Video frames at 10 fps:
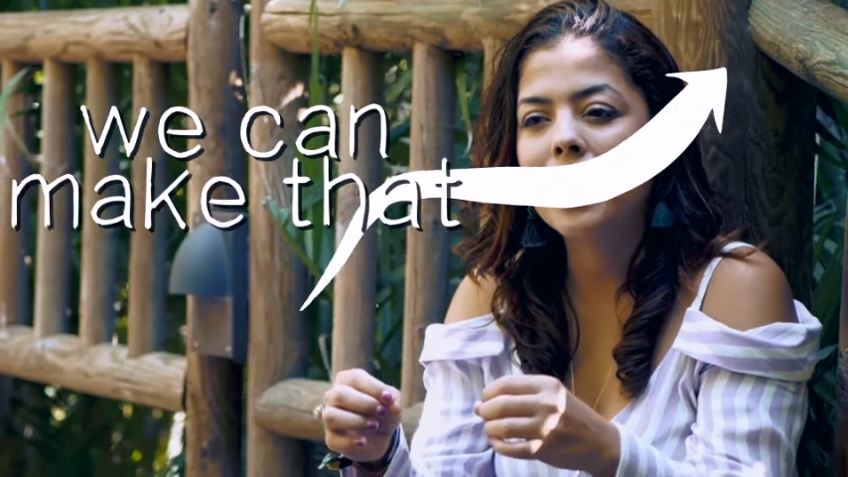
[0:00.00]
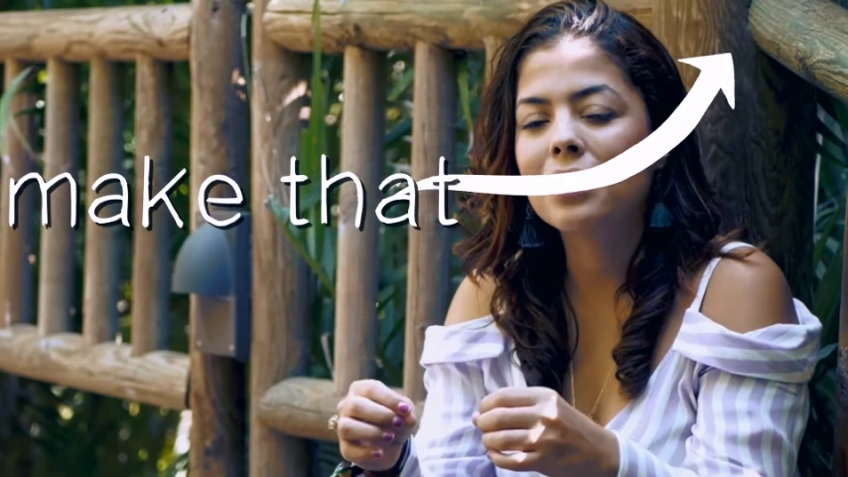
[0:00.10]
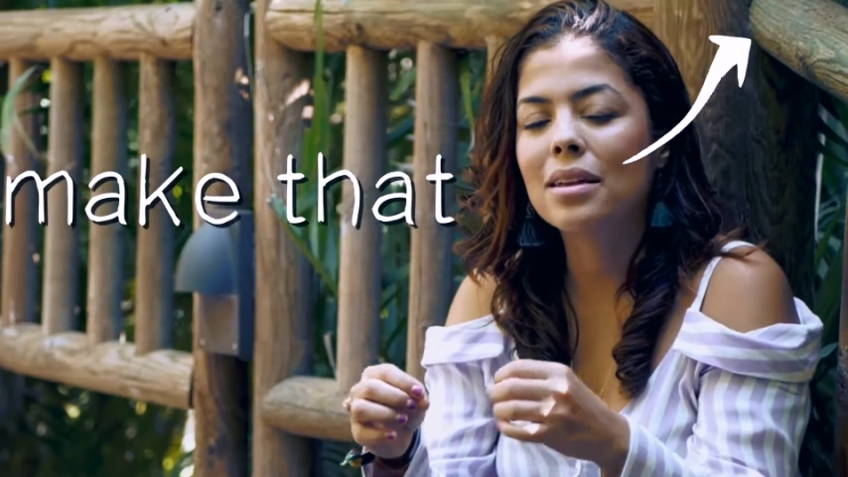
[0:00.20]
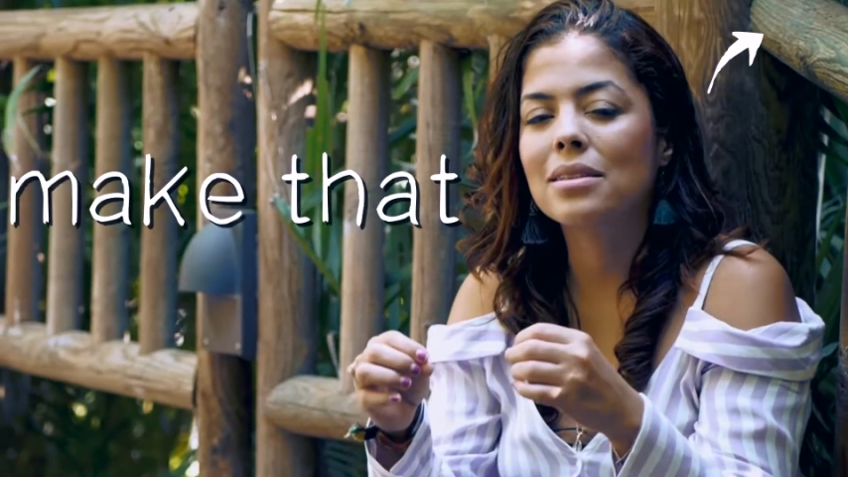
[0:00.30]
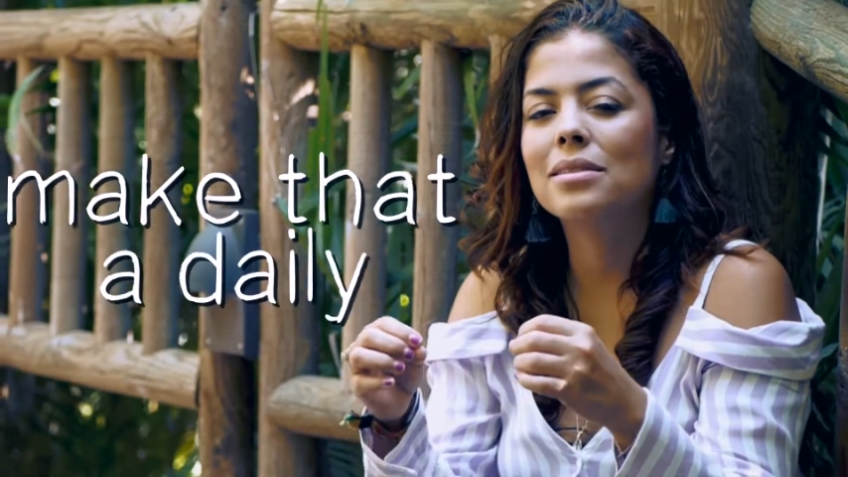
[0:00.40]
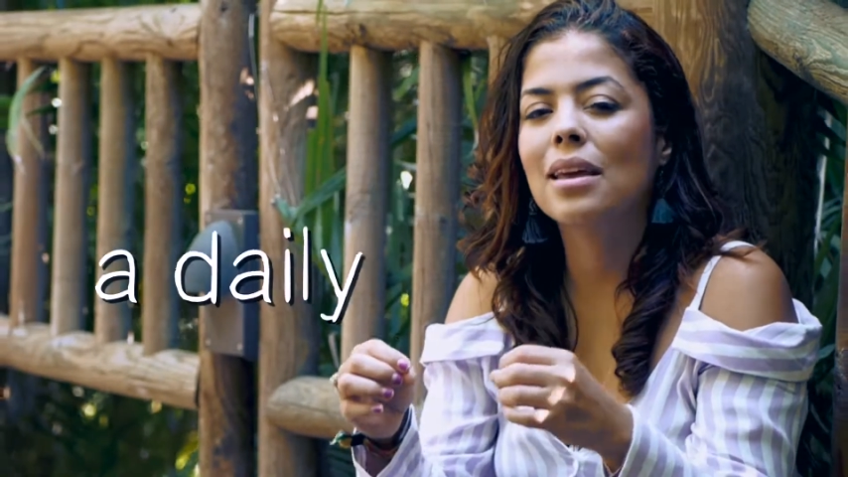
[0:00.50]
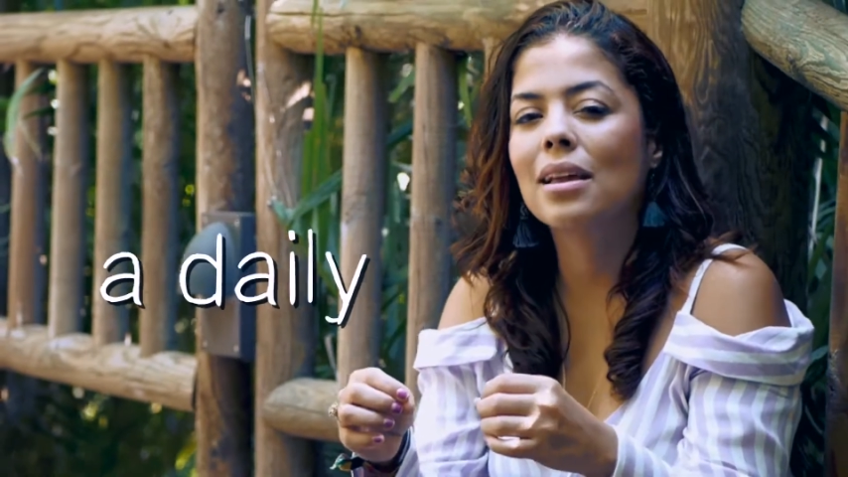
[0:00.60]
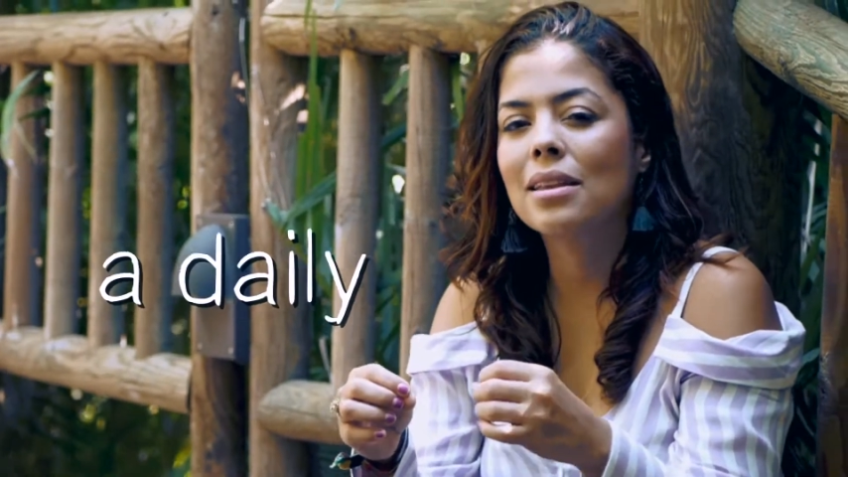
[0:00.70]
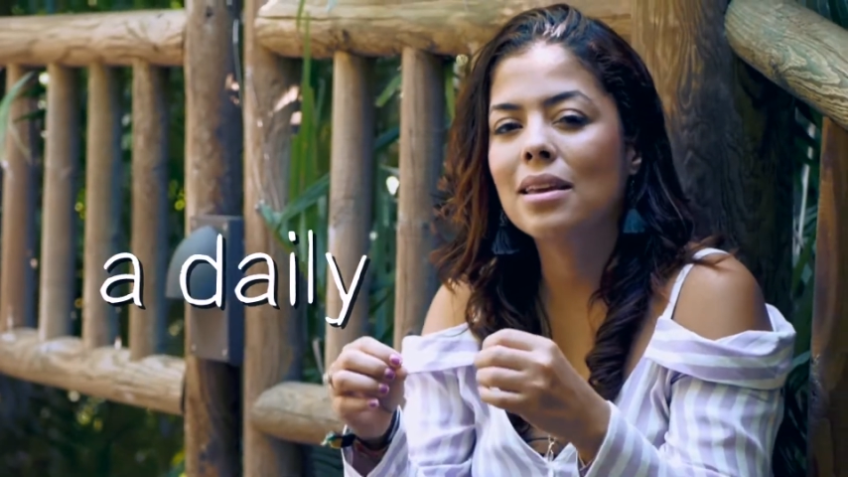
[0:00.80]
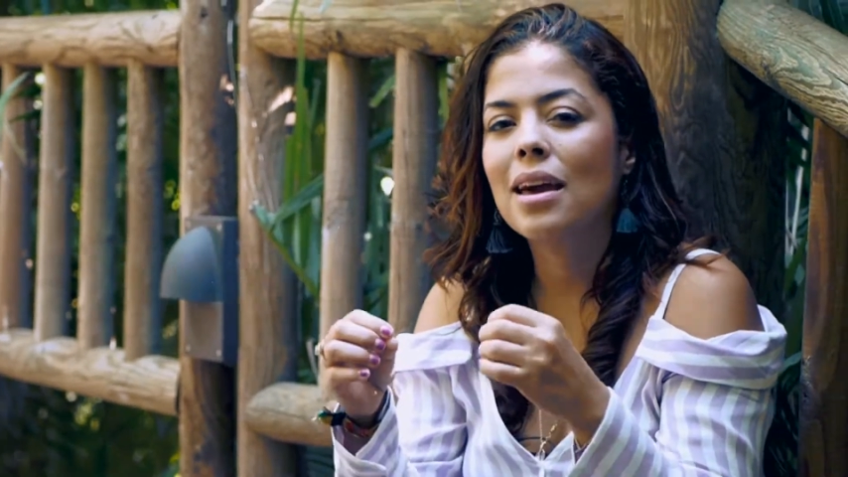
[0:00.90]
make that a
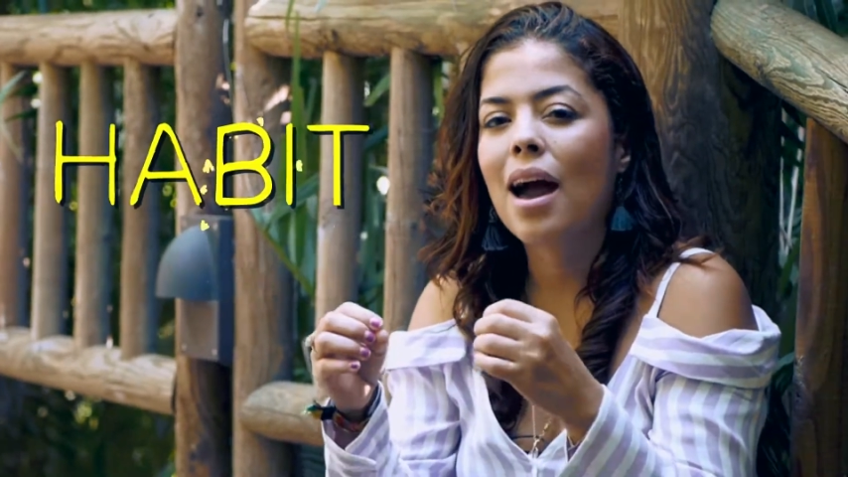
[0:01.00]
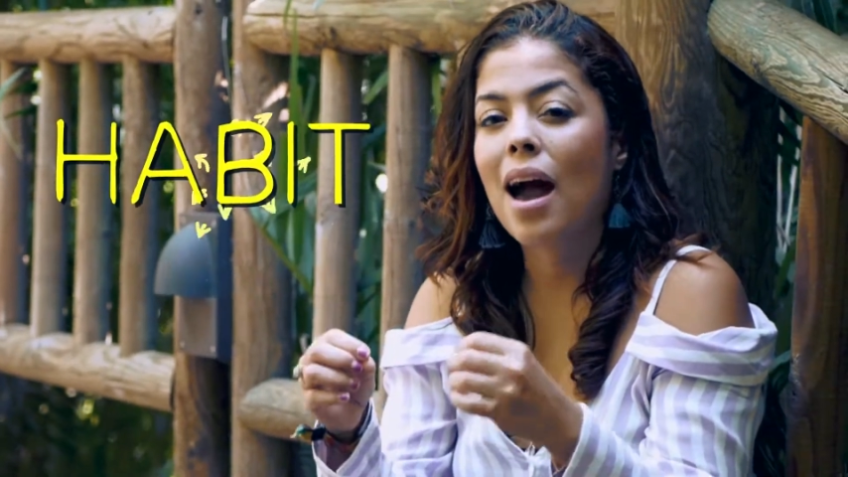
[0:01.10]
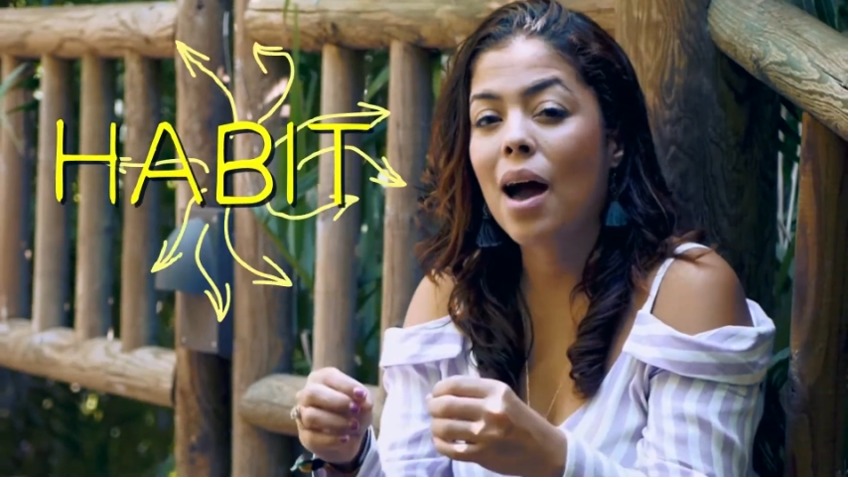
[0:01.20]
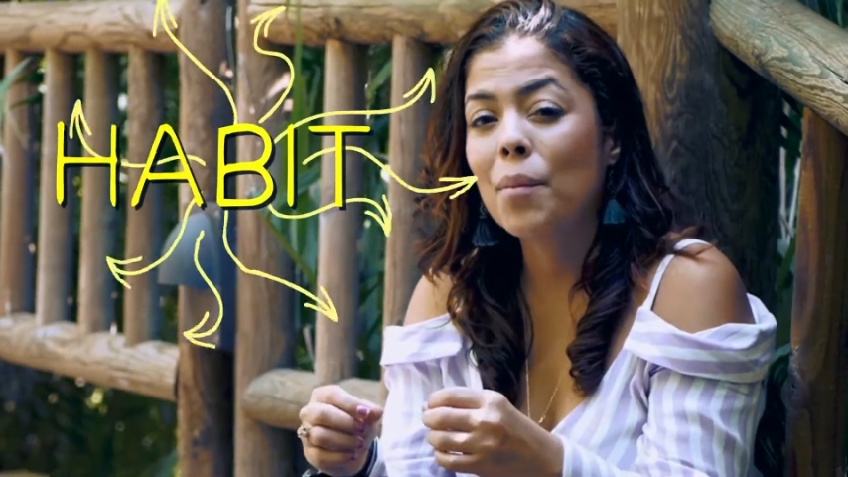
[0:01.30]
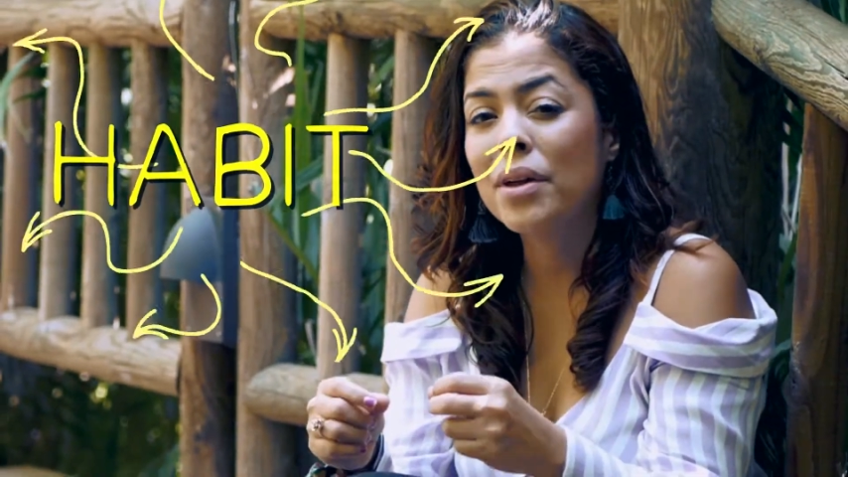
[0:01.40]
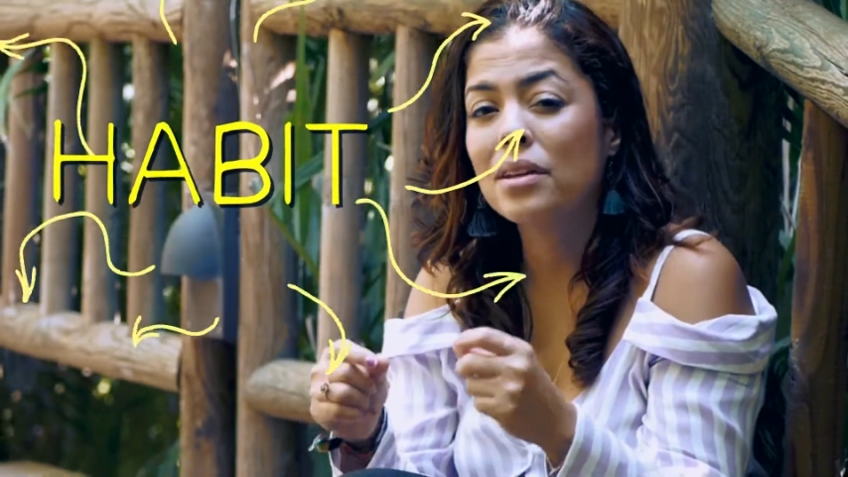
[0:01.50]
daily habit,